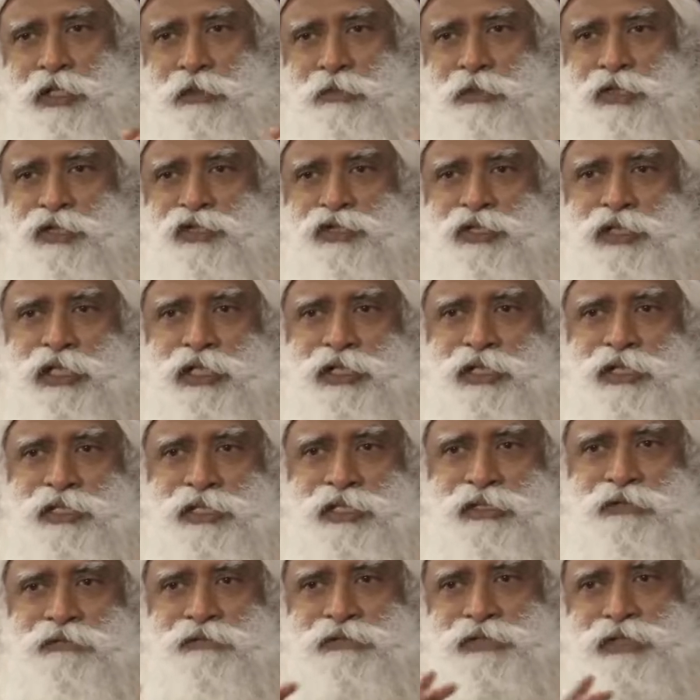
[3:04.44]
them on
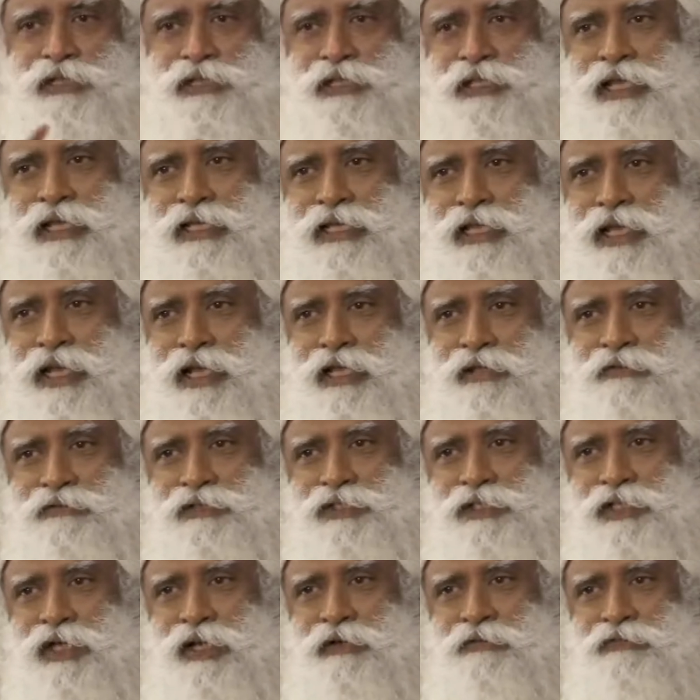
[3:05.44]
sedatives and that kind of
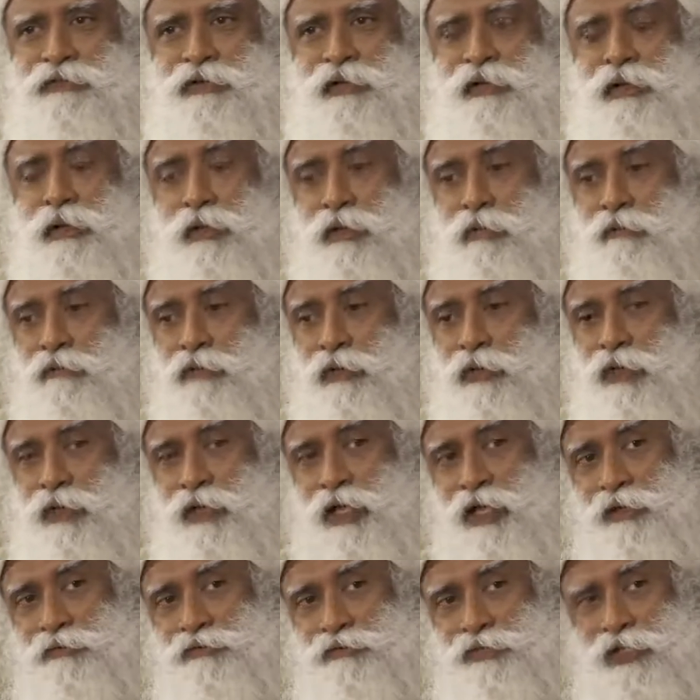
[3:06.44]
stuff, for a
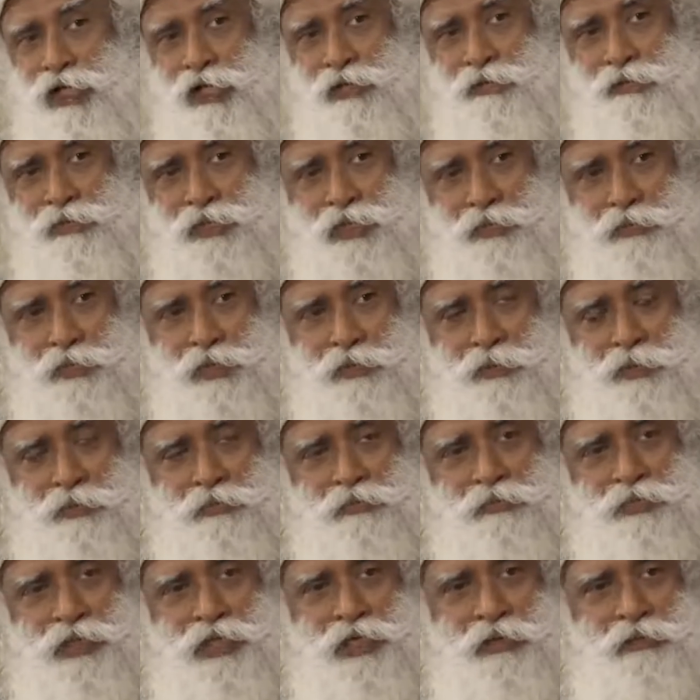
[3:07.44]
lifetime they may
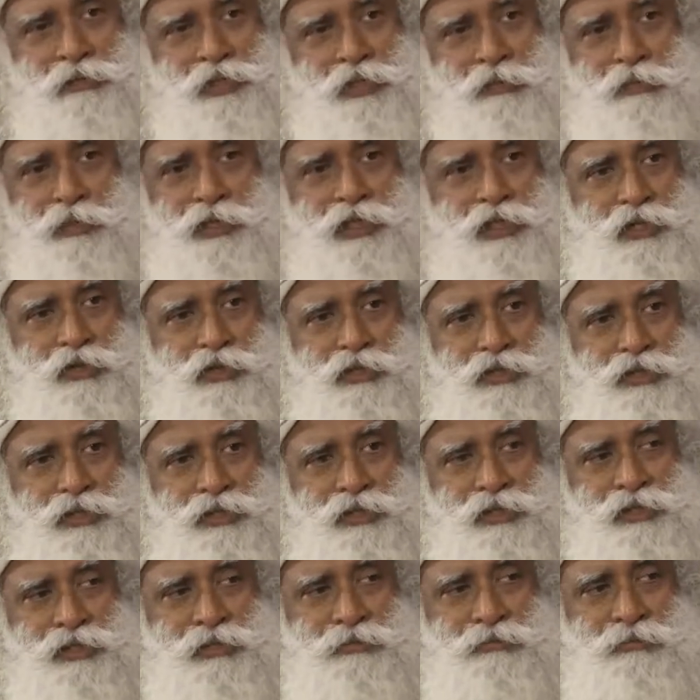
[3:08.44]
become dependent on
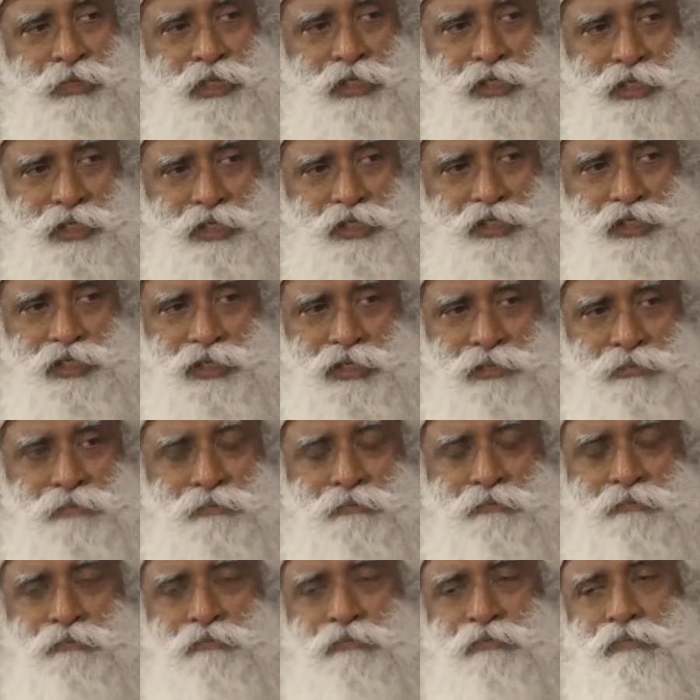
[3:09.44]
the medication.
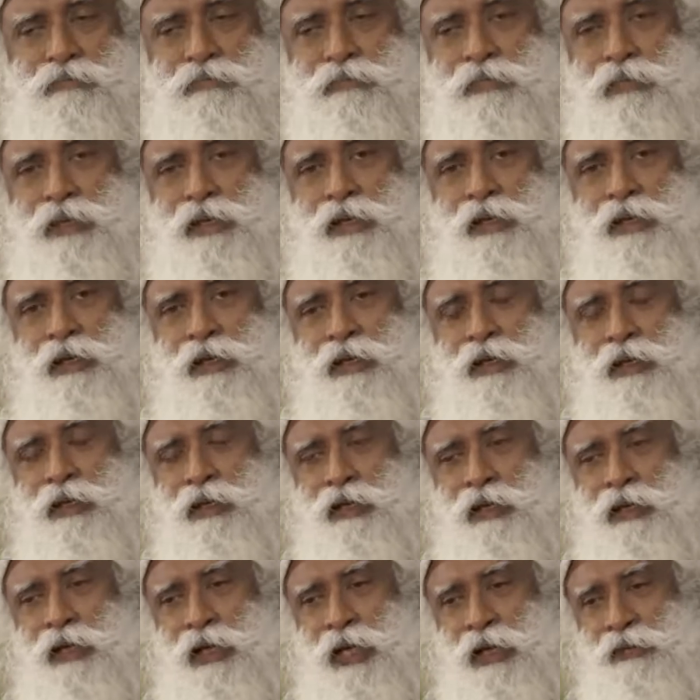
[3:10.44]

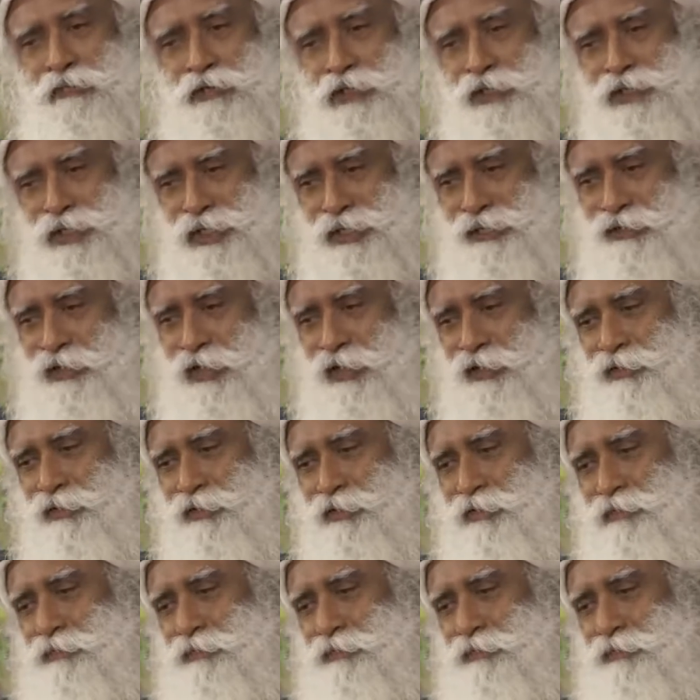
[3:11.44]
Having said that,